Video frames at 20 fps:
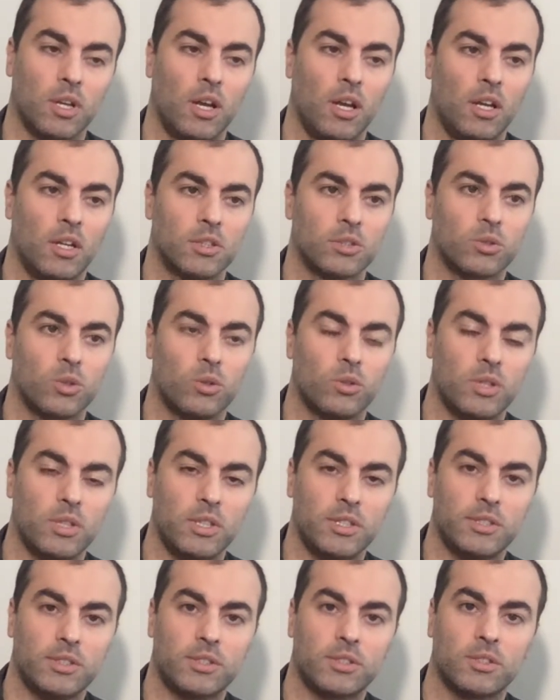So
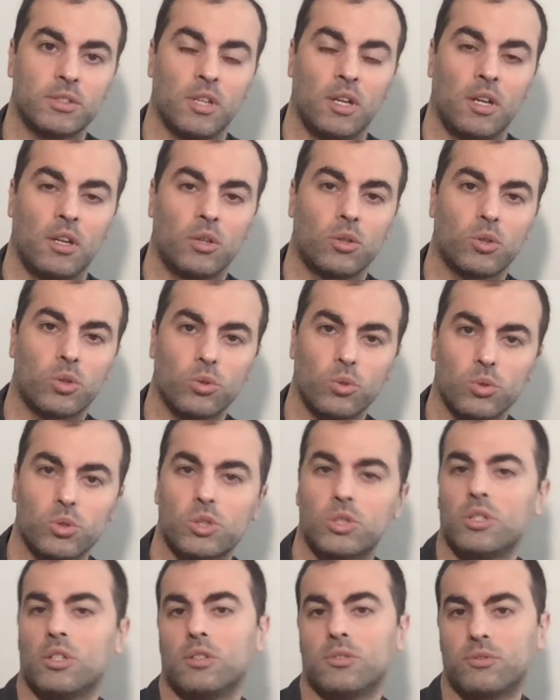it's
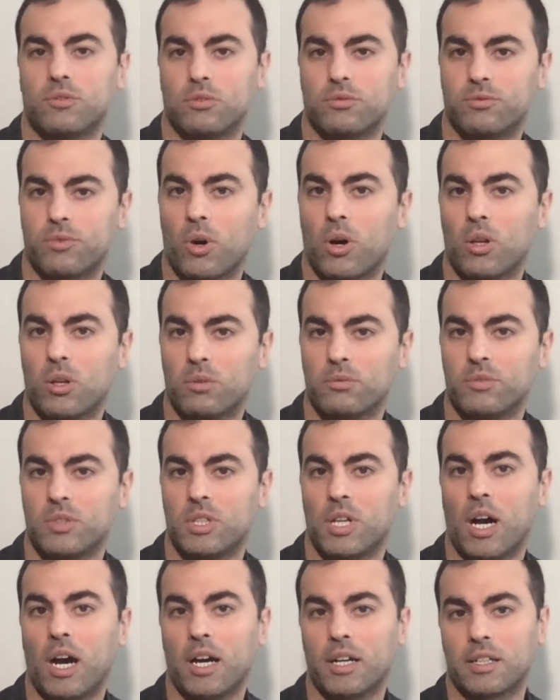crucial to follow the
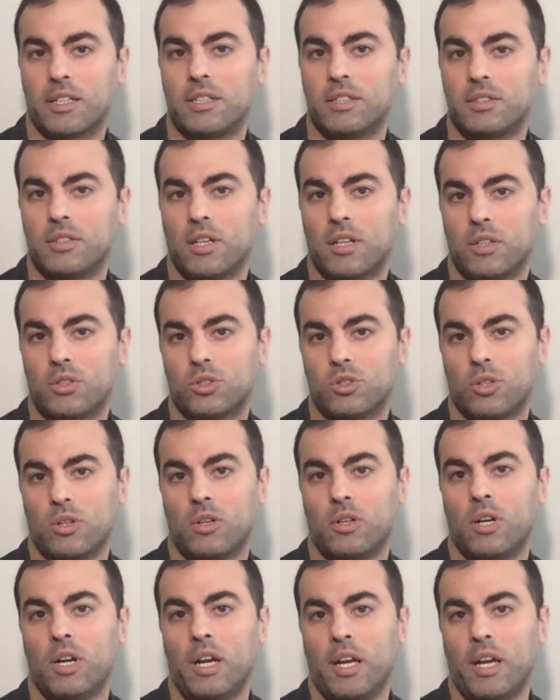architecture